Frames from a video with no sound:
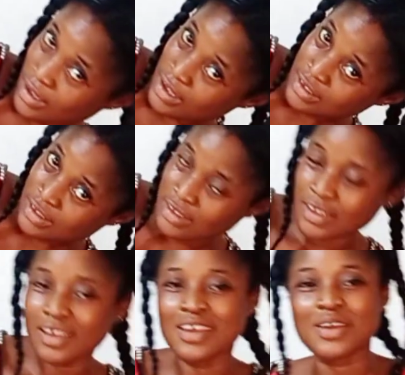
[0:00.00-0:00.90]
this,
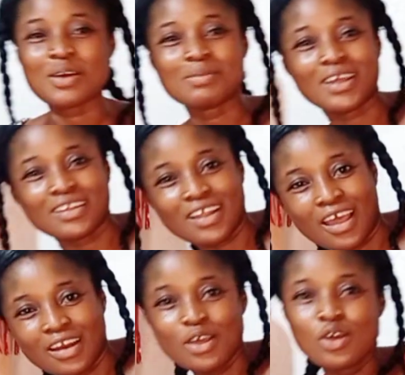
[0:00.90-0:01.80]
and come like
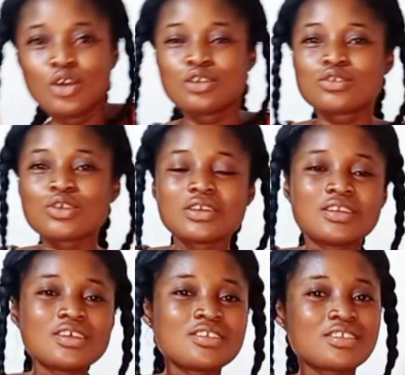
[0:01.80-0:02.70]
that. So
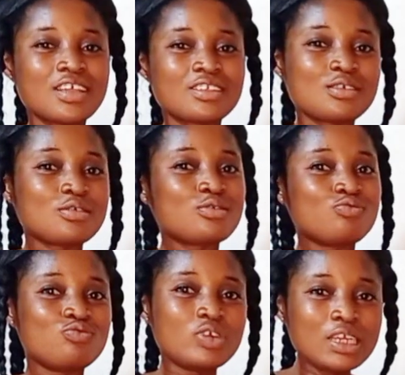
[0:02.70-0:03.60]
this settles
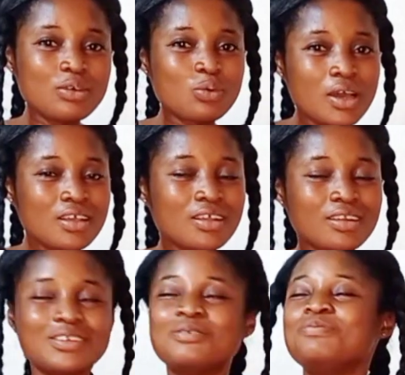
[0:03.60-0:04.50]
really
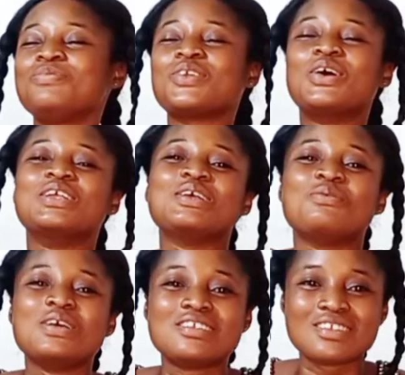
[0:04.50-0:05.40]
well on the
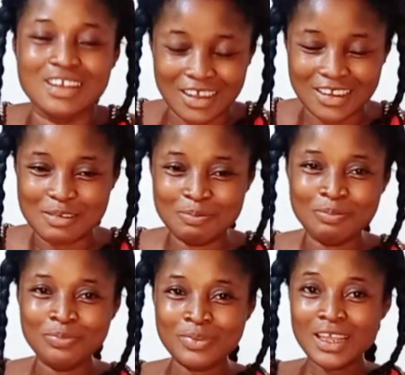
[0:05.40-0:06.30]
waistline.
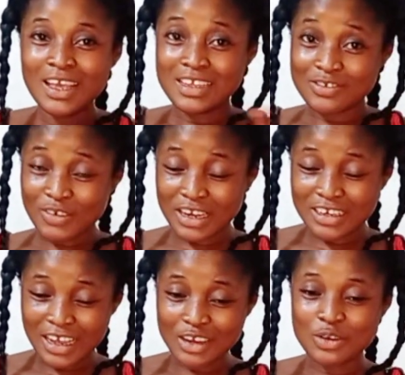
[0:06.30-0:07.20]
It's
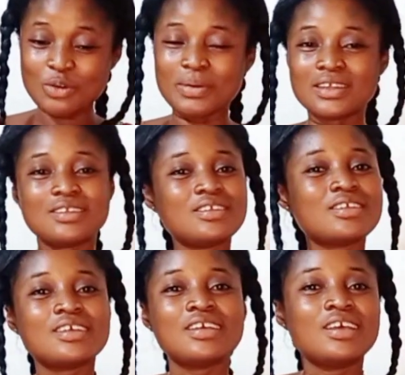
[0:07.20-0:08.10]
funny, I know, but
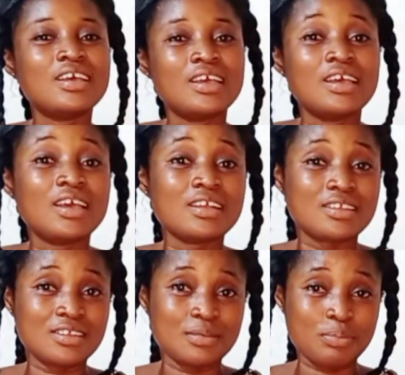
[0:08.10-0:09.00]

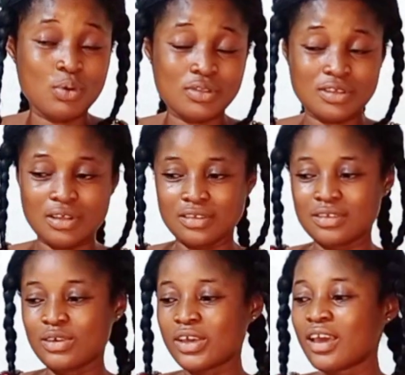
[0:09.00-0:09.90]
it's important.
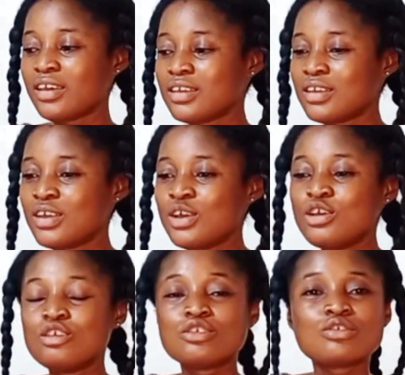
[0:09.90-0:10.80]
Okay,
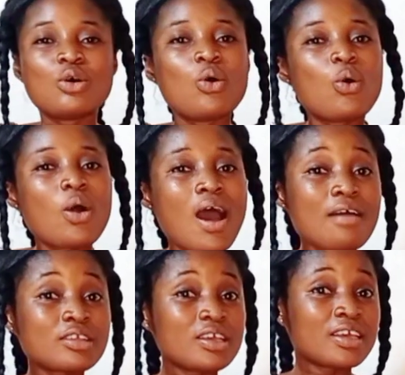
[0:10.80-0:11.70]
so
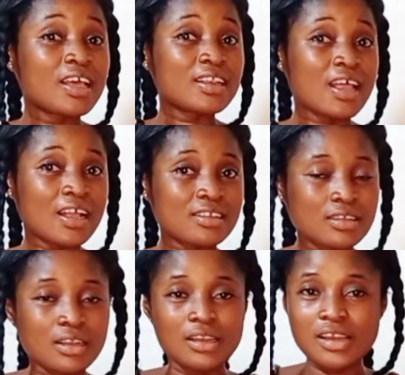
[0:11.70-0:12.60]
after you get that,
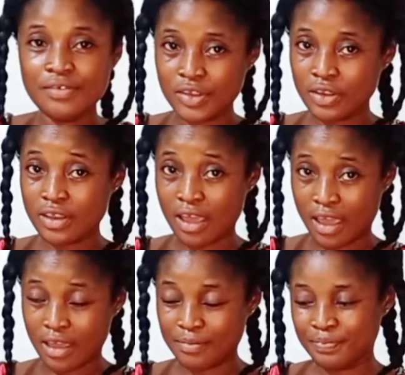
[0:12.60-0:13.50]
leave it
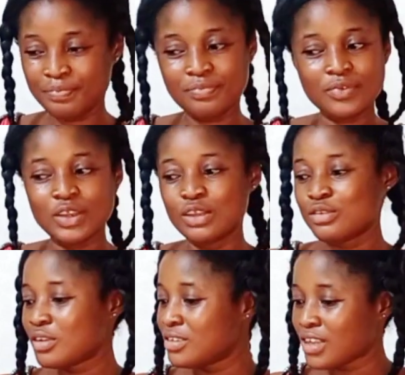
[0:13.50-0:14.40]
there,
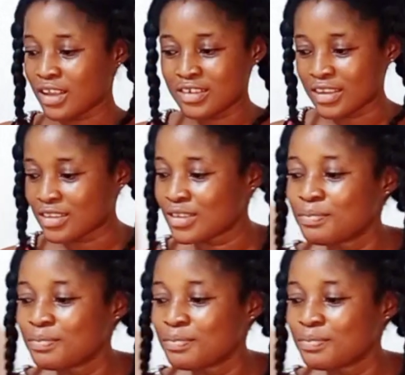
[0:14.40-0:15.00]
don't touch it.